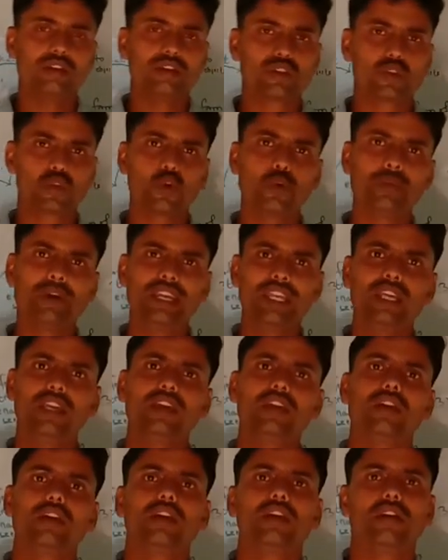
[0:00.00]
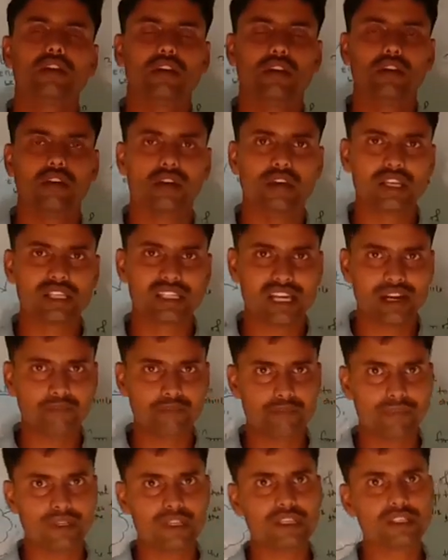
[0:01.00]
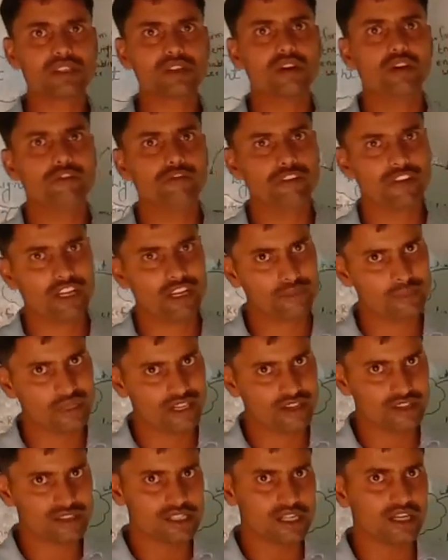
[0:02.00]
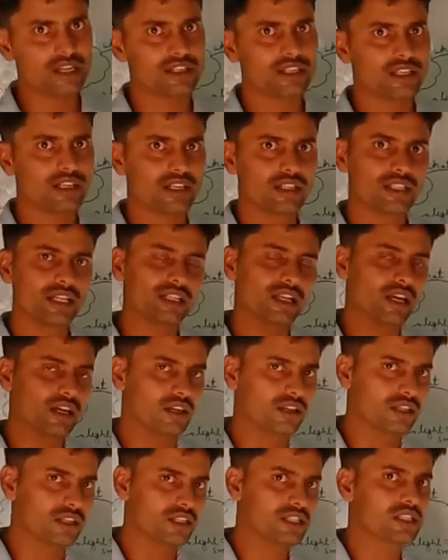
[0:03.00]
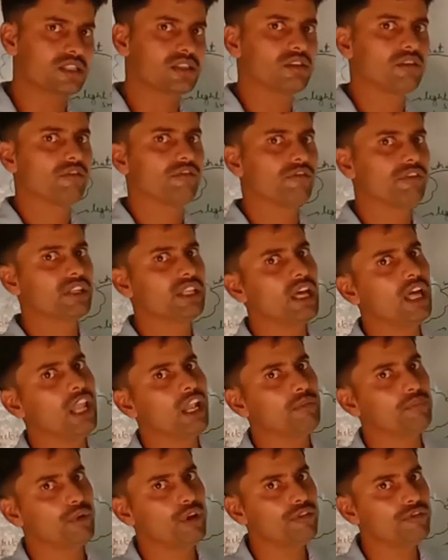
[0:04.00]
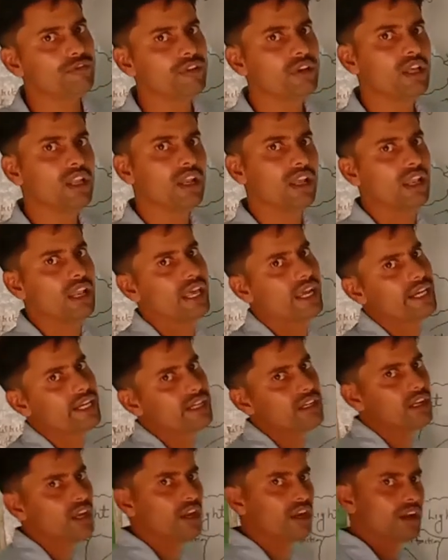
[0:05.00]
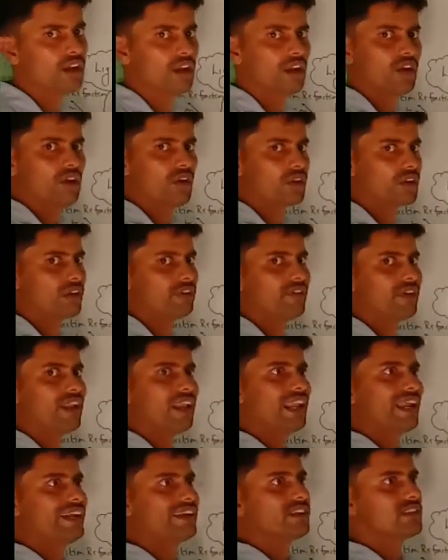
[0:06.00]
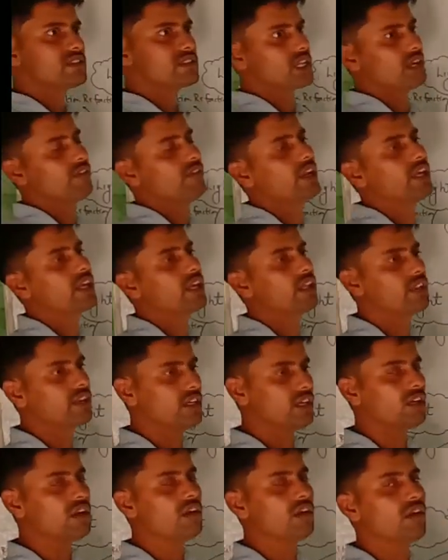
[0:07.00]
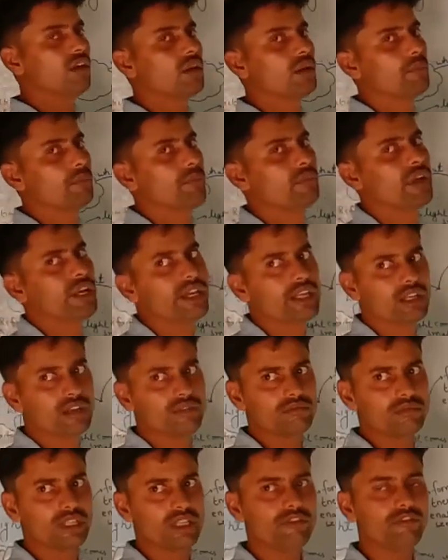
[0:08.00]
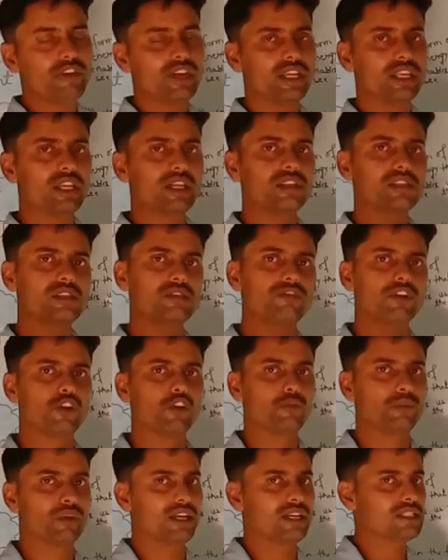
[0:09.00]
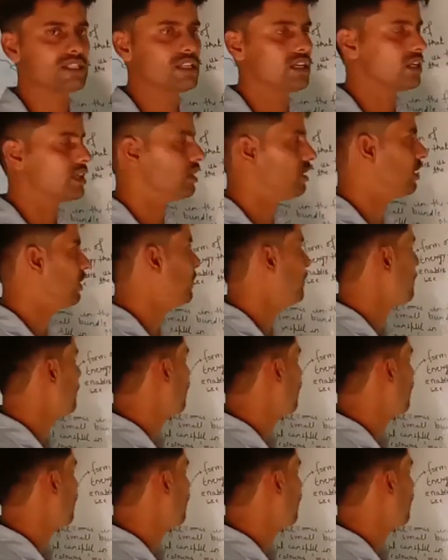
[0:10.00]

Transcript: so many examples of phenomena are there that occurs with the help of light. Okay, when light is traveling in the medium, then various phenomena occur,